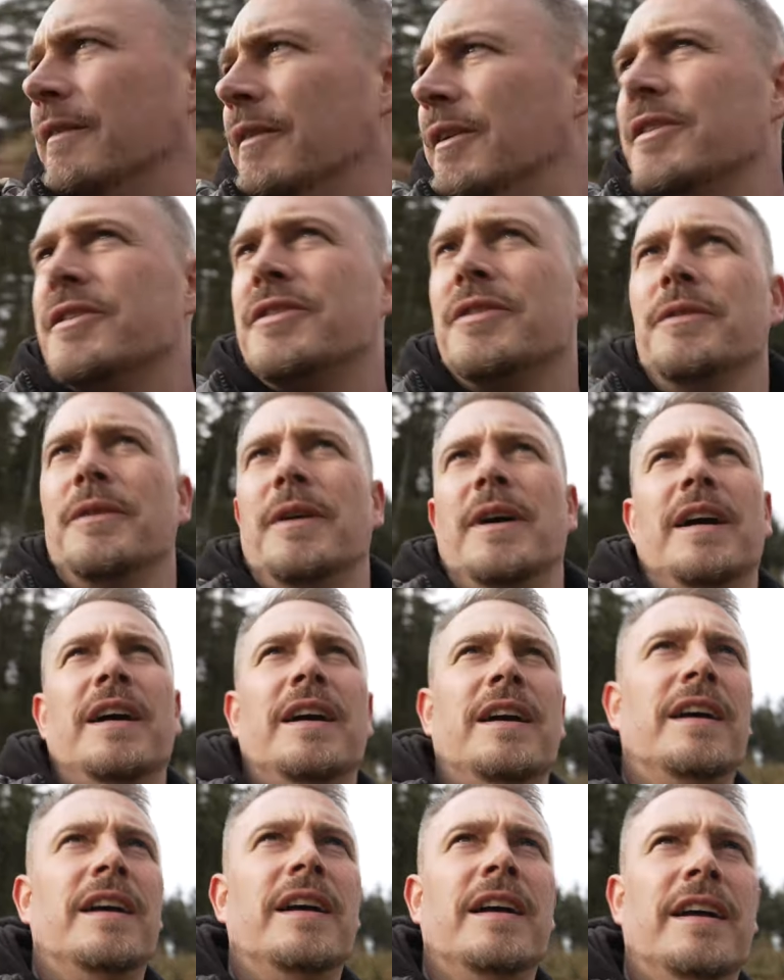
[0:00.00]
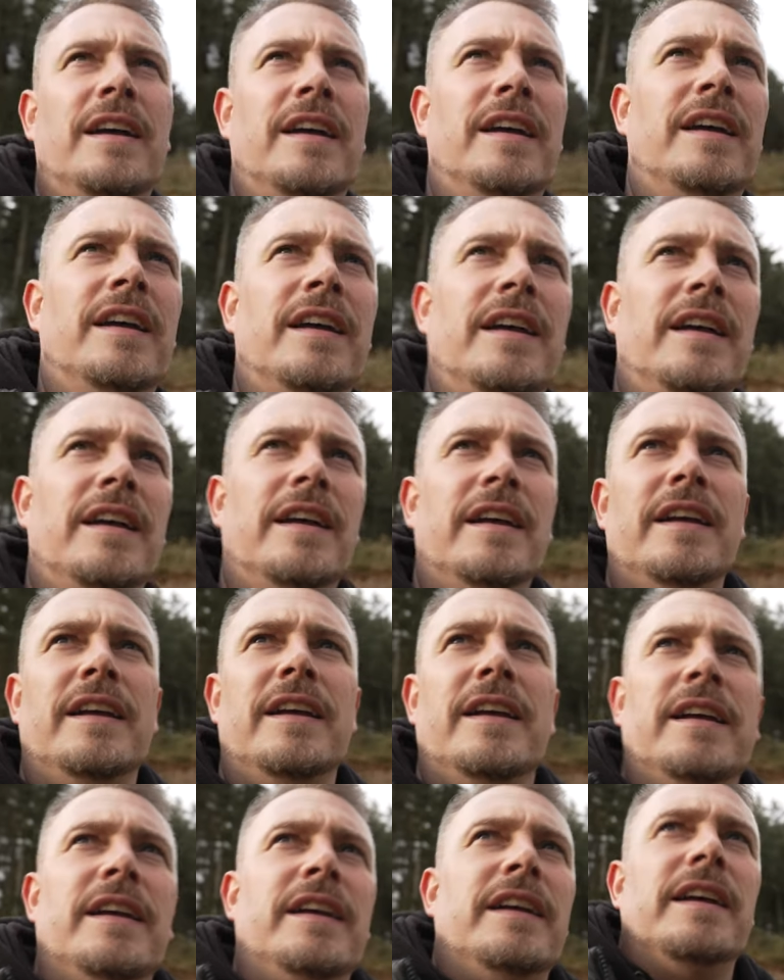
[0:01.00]
I'm not sure
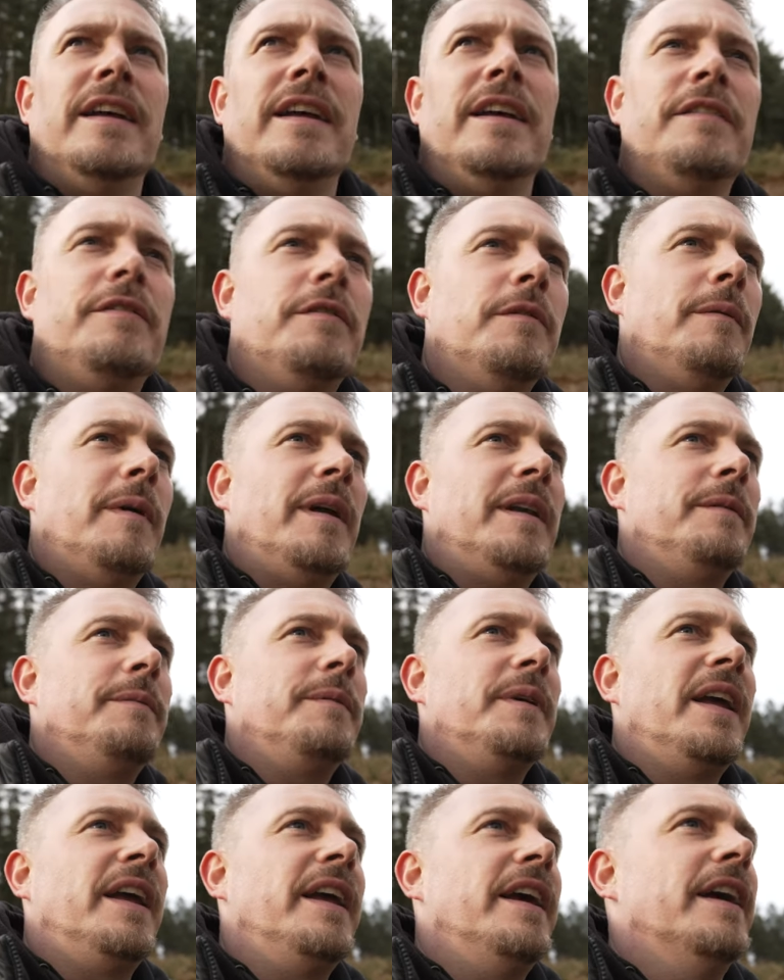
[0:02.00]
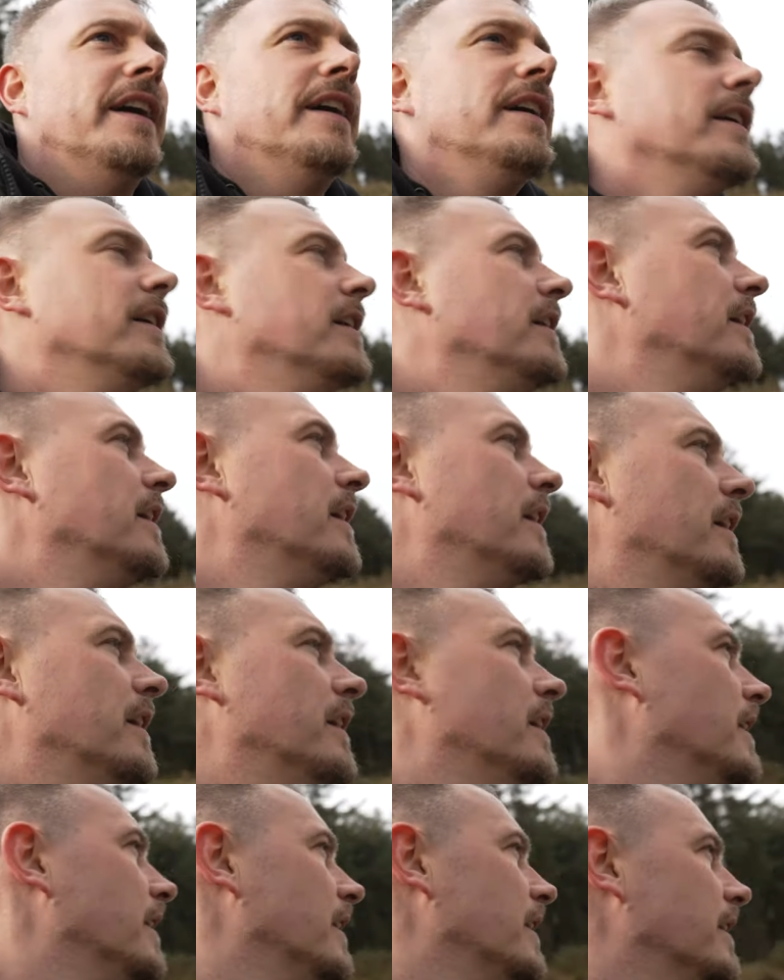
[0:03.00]
if we're meant to be here
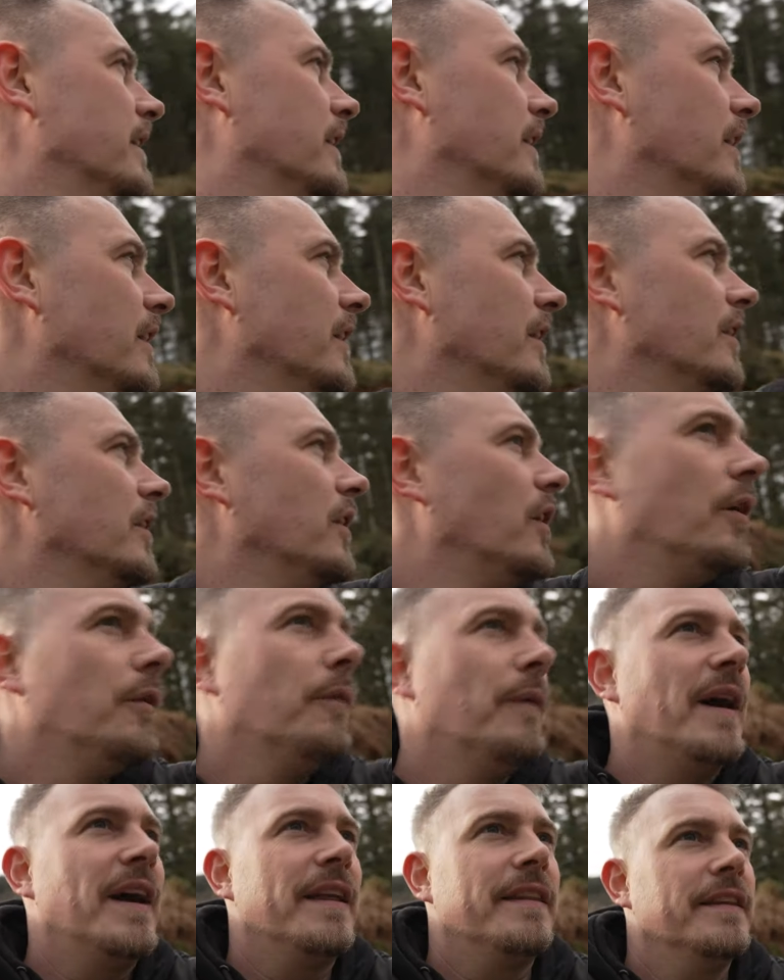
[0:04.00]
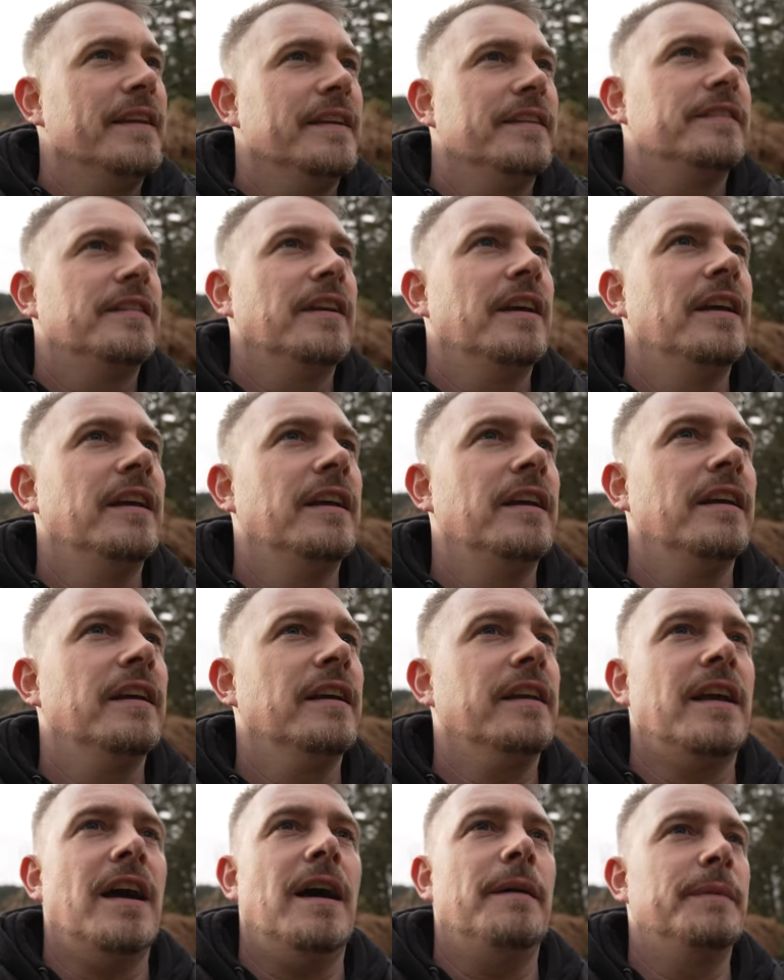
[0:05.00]
or where this
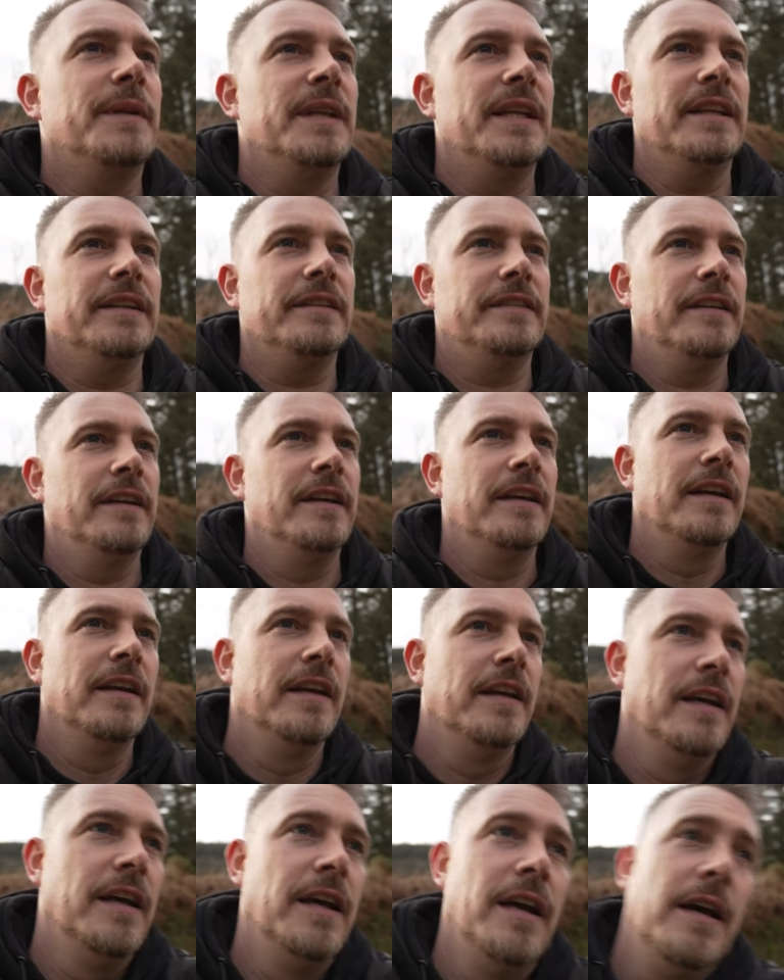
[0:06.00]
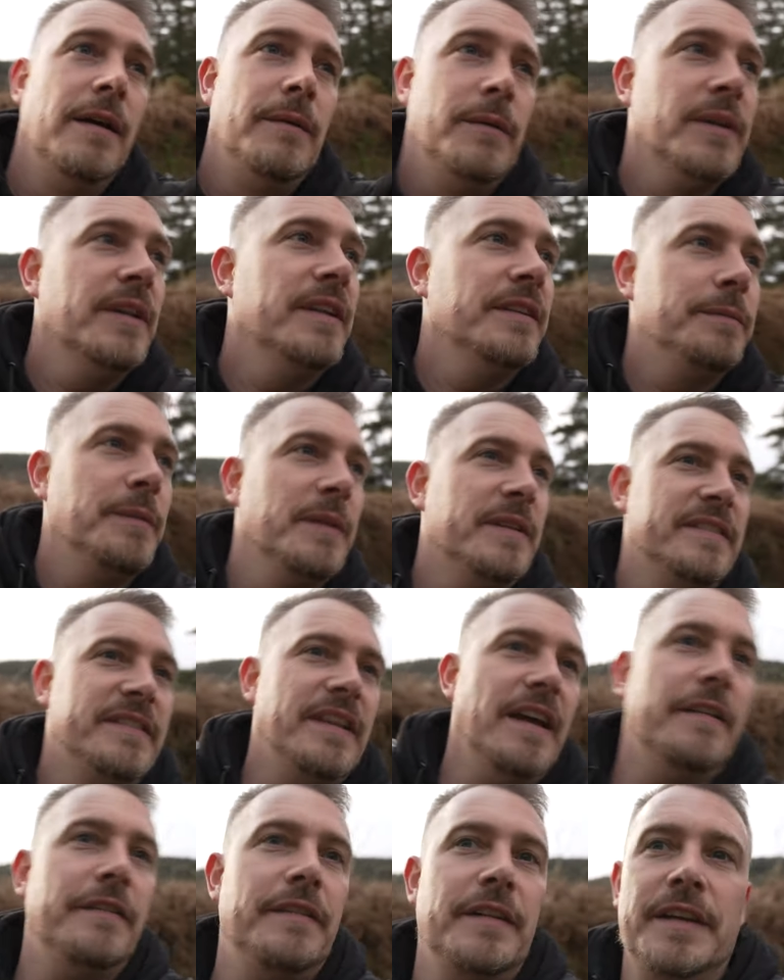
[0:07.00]
cabin is, but this bit's
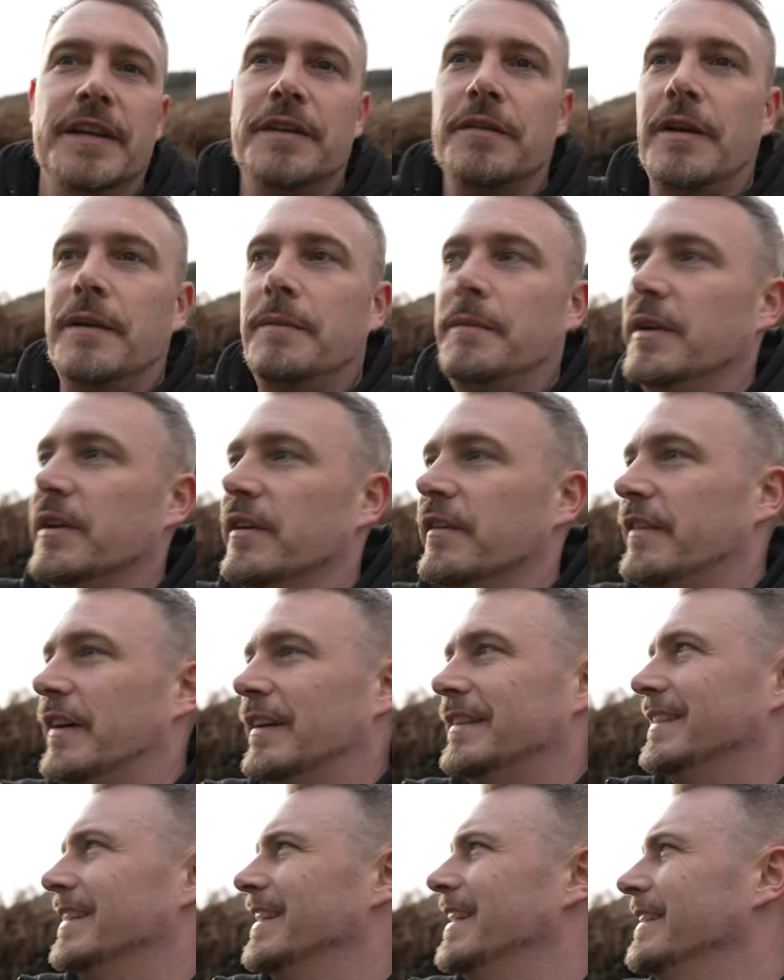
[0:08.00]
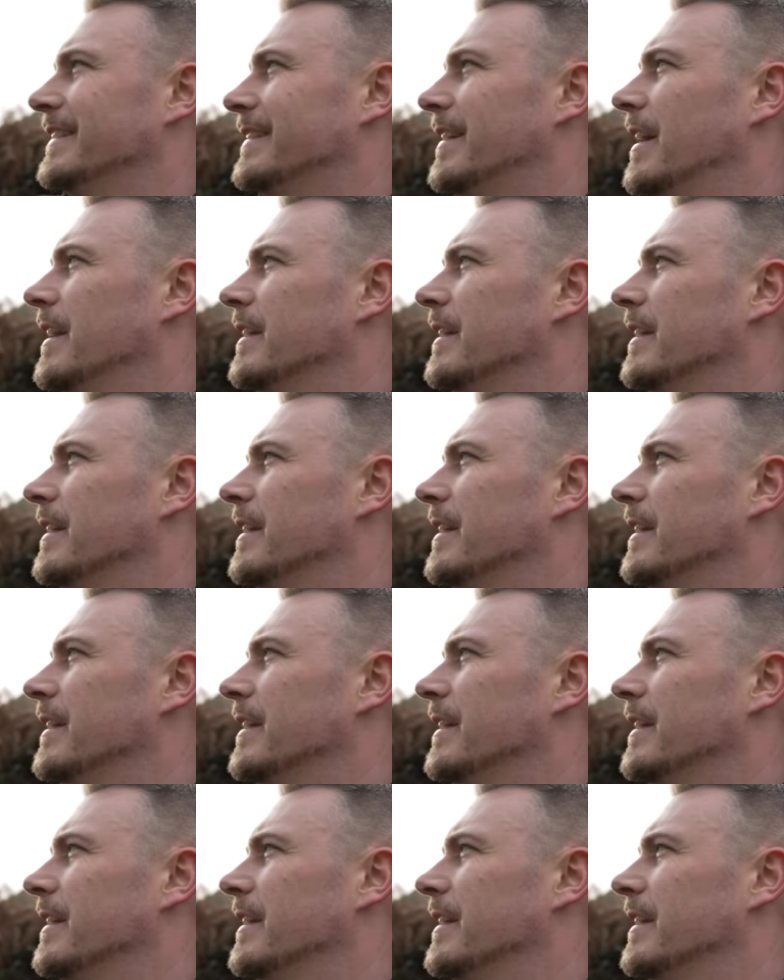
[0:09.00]
definitely creepy enough as it is.